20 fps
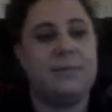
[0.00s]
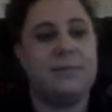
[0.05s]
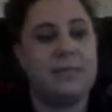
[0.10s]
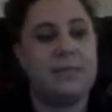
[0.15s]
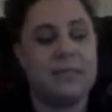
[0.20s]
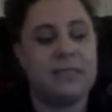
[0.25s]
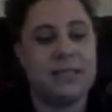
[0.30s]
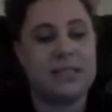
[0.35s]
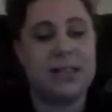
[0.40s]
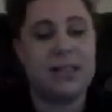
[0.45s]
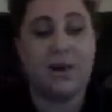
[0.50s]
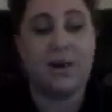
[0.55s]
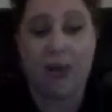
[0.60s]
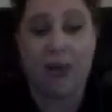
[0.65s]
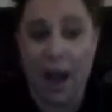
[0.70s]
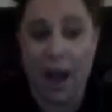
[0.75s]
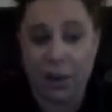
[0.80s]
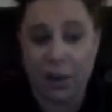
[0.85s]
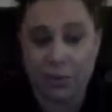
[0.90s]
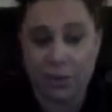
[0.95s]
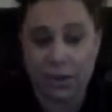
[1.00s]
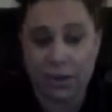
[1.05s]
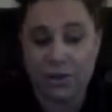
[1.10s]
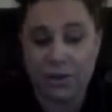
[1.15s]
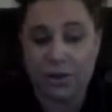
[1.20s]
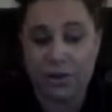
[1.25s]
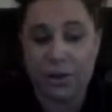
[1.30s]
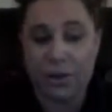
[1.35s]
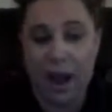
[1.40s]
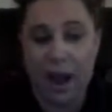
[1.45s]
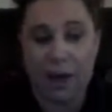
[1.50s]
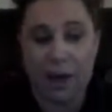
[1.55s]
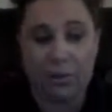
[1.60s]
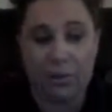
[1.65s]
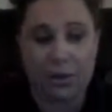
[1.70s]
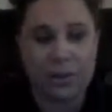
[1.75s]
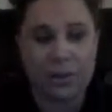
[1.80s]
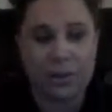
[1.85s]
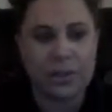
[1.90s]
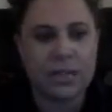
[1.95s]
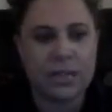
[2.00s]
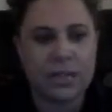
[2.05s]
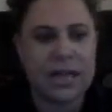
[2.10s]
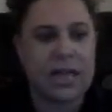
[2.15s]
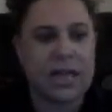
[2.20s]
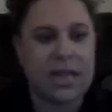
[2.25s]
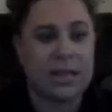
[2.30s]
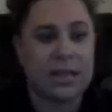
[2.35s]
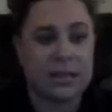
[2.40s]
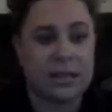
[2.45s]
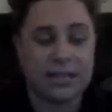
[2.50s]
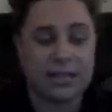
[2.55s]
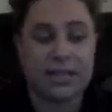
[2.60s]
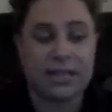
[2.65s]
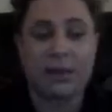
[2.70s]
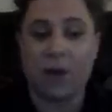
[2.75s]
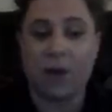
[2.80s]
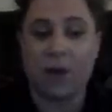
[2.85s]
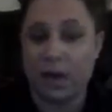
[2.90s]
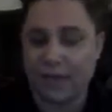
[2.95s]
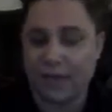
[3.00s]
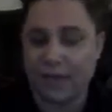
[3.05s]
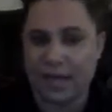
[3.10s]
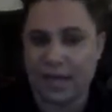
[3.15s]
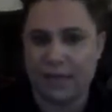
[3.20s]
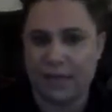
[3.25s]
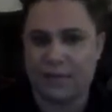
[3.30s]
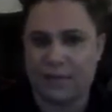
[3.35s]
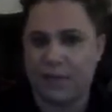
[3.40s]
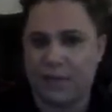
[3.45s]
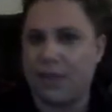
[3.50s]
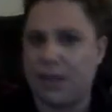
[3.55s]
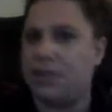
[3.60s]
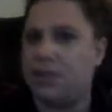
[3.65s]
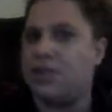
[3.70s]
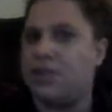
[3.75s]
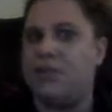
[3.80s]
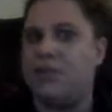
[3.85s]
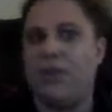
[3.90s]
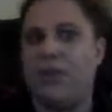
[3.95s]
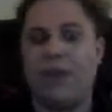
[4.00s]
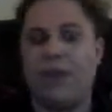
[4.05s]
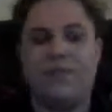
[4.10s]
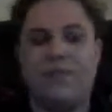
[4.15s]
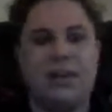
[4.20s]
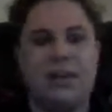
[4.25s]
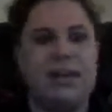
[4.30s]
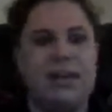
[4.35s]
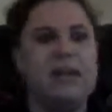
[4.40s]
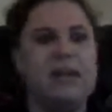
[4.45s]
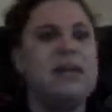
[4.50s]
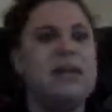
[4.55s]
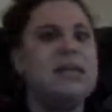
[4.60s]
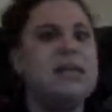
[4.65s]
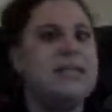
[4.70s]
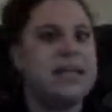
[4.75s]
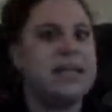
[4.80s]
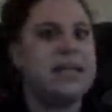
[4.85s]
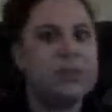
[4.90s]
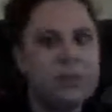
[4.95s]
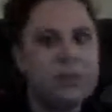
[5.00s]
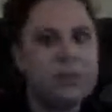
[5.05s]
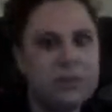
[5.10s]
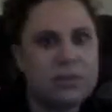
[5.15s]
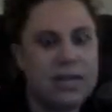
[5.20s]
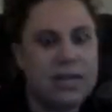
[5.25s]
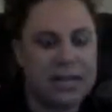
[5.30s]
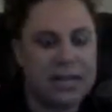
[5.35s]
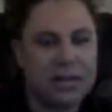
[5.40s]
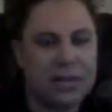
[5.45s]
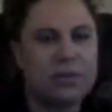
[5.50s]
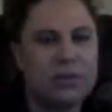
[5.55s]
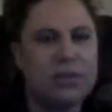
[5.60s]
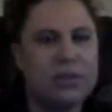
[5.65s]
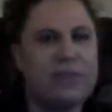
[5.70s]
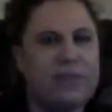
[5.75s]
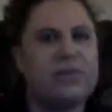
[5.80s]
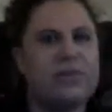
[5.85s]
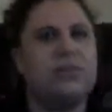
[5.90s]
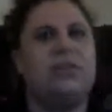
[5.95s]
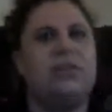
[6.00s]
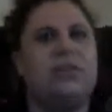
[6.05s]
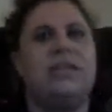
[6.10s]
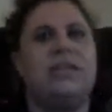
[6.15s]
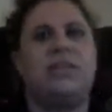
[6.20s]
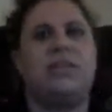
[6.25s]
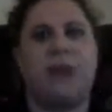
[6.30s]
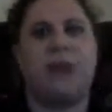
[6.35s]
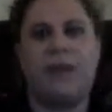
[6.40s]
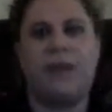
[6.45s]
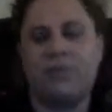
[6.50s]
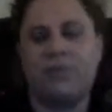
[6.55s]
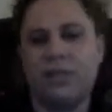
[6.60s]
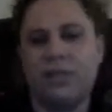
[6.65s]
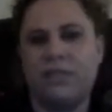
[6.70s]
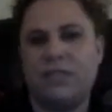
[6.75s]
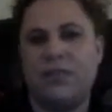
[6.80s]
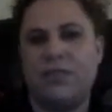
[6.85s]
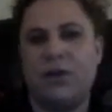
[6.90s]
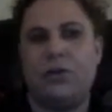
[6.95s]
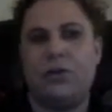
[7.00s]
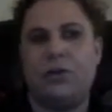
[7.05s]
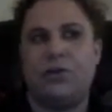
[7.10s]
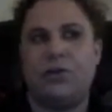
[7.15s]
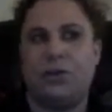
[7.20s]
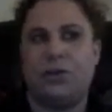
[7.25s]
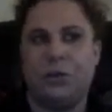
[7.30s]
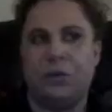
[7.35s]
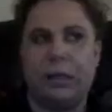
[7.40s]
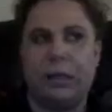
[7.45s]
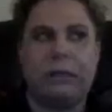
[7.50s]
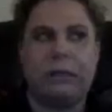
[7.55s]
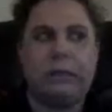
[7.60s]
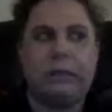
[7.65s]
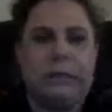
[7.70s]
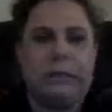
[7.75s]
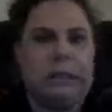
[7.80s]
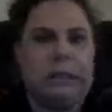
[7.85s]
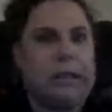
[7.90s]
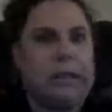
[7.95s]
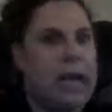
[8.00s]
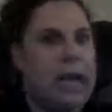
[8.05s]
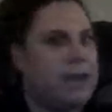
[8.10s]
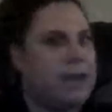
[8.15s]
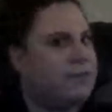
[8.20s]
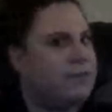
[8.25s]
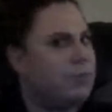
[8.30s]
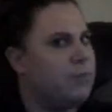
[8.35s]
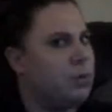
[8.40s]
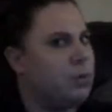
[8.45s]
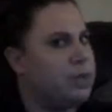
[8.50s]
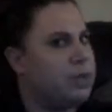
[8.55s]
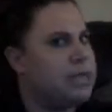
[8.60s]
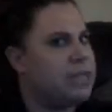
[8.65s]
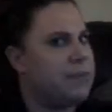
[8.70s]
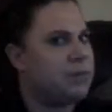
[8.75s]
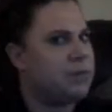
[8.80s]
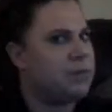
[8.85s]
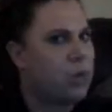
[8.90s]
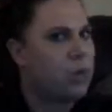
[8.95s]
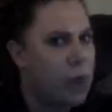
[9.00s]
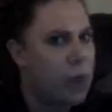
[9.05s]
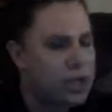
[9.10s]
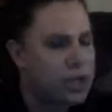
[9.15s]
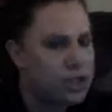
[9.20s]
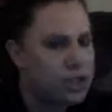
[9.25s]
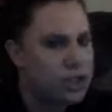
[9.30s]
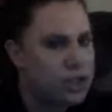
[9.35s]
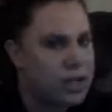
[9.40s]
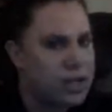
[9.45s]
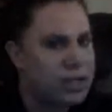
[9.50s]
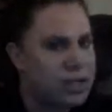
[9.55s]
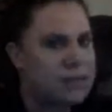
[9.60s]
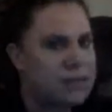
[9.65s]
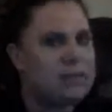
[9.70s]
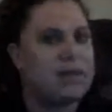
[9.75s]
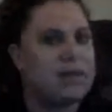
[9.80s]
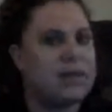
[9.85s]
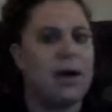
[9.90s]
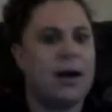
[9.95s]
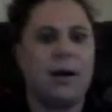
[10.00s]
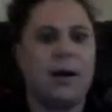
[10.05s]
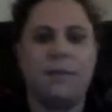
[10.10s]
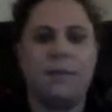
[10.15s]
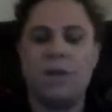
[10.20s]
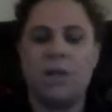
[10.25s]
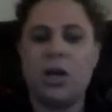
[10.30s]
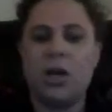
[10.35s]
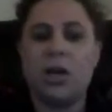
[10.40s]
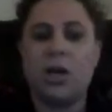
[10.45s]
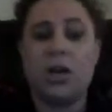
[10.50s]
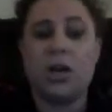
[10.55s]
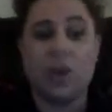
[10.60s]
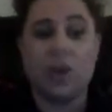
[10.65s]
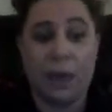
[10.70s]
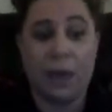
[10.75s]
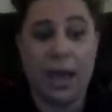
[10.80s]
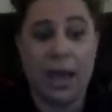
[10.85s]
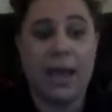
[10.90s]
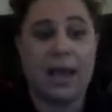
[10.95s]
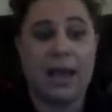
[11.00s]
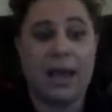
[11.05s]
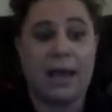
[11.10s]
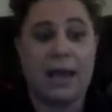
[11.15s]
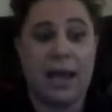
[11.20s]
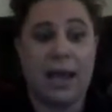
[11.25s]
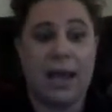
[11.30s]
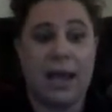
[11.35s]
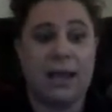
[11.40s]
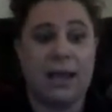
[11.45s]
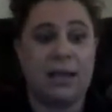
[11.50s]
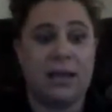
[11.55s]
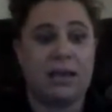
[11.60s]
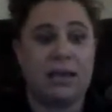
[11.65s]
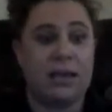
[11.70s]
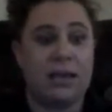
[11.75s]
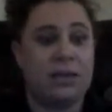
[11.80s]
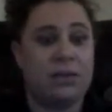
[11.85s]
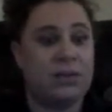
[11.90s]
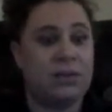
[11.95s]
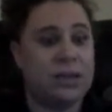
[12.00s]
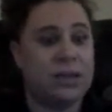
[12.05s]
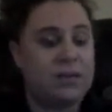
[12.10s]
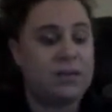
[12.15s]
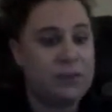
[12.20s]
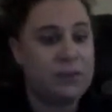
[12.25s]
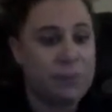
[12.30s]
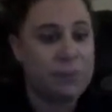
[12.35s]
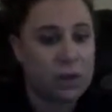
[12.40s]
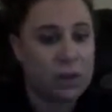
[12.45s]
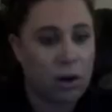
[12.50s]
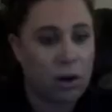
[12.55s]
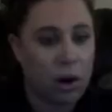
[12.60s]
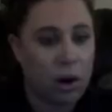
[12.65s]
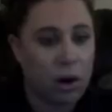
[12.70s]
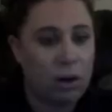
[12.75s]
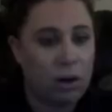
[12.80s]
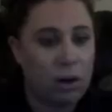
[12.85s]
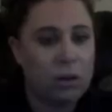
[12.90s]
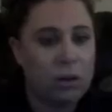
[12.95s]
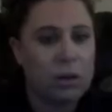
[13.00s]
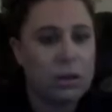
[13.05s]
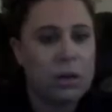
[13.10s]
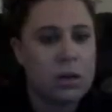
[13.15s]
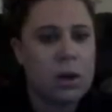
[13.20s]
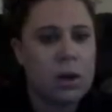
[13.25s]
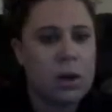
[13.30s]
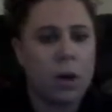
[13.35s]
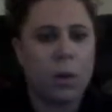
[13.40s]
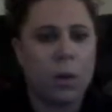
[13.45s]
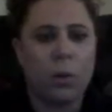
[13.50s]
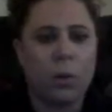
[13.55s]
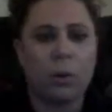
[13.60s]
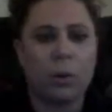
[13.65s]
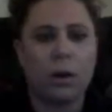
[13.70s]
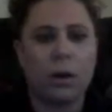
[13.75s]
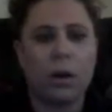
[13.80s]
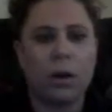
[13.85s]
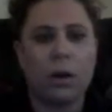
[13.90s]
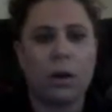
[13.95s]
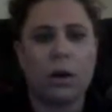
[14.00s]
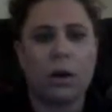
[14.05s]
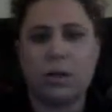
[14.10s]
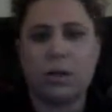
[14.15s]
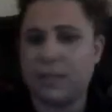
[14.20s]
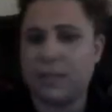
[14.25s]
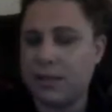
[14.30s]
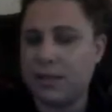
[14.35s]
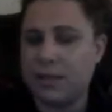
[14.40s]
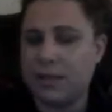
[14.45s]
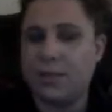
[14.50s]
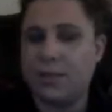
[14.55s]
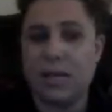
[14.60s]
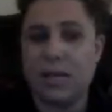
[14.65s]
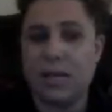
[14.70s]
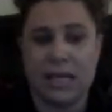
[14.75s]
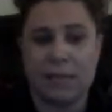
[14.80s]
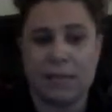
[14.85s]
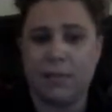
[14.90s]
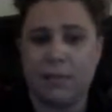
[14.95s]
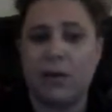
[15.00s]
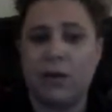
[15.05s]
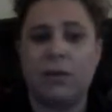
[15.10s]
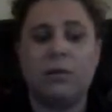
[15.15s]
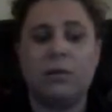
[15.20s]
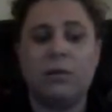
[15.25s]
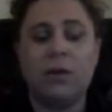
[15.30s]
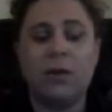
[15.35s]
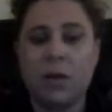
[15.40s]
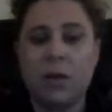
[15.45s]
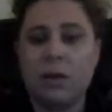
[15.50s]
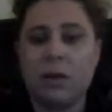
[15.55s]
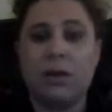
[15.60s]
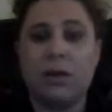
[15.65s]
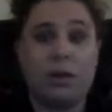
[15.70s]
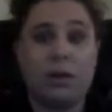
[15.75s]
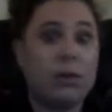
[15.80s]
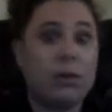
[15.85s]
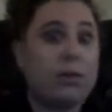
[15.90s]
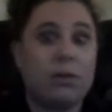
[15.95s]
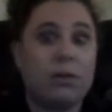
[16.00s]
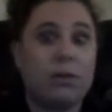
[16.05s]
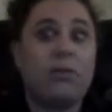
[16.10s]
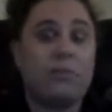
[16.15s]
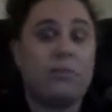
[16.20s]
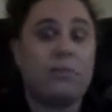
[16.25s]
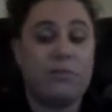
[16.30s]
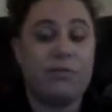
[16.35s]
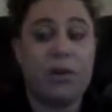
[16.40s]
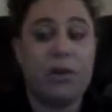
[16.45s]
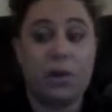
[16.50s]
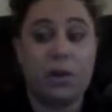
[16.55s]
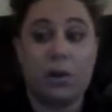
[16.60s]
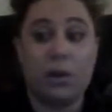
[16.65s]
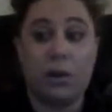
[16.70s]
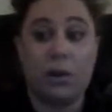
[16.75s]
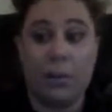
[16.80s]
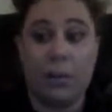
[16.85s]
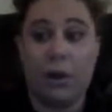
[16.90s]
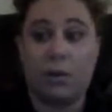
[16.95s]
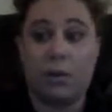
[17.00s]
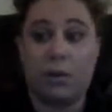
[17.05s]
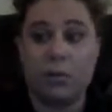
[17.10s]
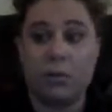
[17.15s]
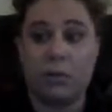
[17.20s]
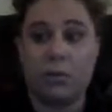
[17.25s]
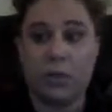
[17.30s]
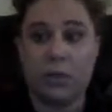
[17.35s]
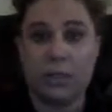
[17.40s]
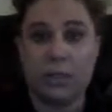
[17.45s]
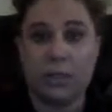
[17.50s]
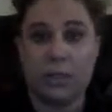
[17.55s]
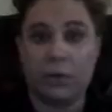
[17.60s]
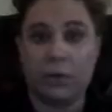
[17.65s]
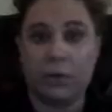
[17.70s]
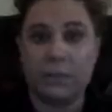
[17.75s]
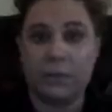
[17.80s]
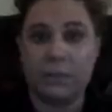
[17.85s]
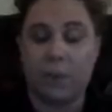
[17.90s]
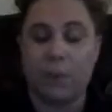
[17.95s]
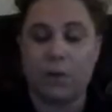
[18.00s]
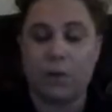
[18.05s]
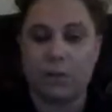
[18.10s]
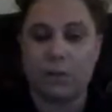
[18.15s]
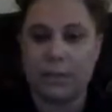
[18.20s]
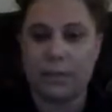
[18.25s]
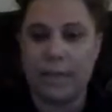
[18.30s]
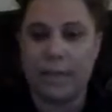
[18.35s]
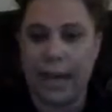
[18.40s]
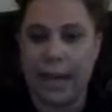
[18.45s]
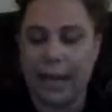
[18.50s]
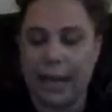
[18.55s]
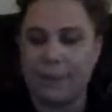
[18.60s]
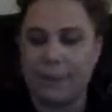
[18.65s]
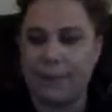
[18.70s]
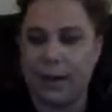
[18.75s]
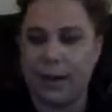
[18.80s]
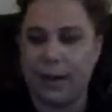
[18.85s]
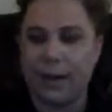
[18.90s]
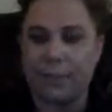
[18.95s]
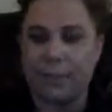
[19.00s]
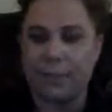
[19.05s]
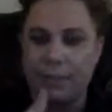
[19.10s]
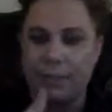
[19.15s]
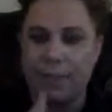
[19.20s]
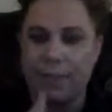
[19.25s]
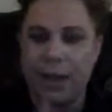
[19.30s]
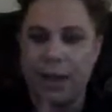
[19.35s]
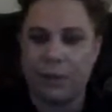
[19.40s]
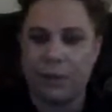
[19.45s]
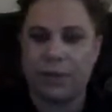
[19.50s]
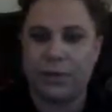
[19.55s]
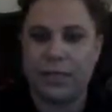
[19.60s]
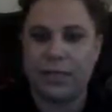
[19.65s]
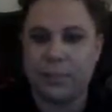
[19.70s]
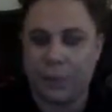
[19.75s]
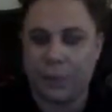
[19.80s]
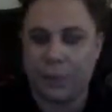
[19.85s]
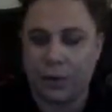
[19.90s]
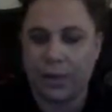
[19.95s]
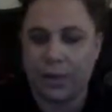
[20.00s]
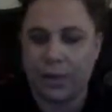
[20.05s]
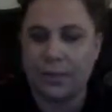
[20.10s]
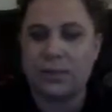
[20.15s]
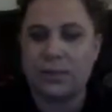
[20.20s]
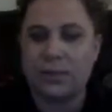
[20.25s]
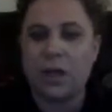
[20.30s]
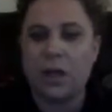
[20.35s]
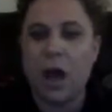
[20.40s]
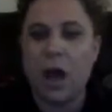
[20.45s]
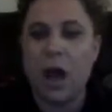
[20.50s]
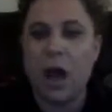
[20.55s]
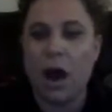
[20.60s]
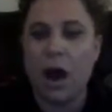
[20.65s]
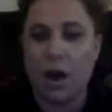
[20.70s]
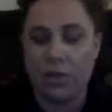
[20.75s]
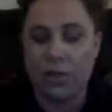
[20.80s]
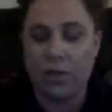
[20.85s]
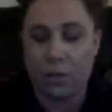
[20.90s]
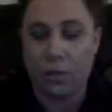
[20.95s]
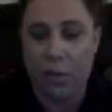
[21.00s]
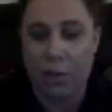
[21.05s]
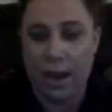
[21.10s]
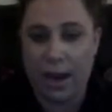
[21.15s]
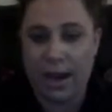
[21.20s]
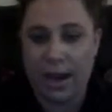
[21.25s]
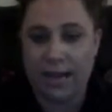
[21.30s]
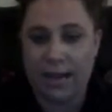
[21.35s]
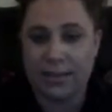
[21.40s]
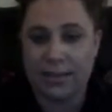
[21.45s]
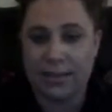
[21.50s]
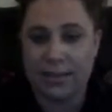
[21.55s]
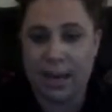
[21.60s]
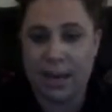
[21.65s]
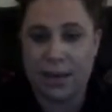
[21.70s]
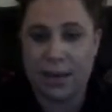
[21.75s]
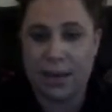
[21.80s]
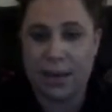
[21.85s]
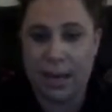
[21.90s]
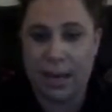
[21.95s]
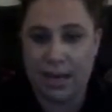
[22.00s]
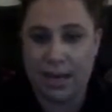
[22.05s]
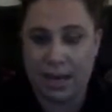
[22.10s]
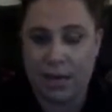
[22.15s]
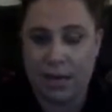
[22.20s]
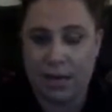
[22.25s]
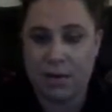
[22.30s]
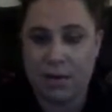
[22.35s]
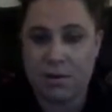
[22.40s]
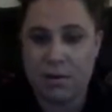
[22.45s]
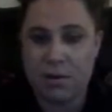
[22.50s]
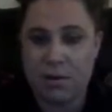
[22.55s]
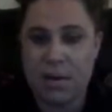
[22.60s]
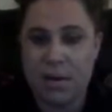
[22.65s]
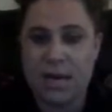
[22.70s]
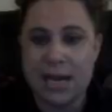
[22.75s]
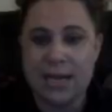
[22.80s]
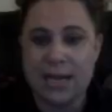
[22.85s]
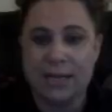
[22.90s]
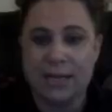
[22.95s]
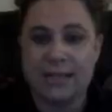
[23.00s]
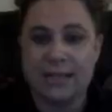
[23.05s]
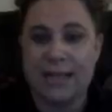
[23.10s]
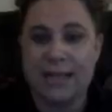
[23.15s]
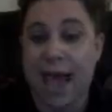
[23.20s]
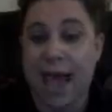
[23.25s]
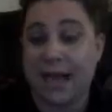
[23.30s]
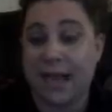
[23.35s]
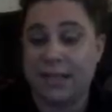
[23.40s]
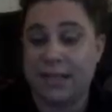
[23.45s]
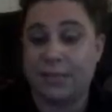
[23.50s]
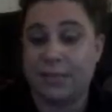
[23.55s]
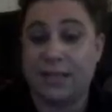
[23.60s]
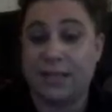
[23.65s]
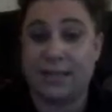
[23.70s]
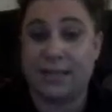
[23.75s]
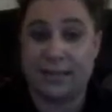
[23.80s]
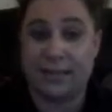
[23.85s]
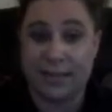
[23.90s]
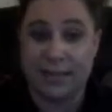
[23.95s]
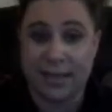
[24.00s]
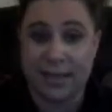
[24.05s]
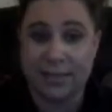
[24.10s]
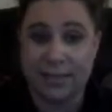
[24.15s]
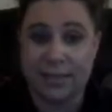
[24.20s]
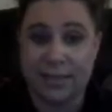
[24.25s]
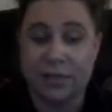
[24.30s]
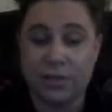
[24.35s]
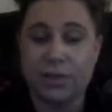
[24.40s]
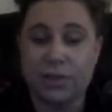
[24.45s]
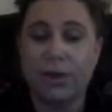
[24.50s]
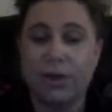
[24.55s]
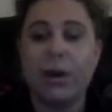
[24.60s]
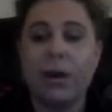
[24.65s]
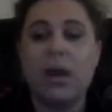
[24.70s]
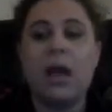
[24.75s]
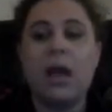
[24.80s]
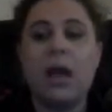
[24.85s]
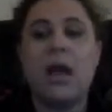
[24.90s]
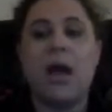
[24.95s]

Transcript: These are their hours. This is their contact information. If you have any technical difficulties, or after this video you're still like, I have more in-depth questions, go ahead and either give them a call or send them an email. They're fairly good about their response time, in my own experience. On the right hand side right here is the Academic Success Center.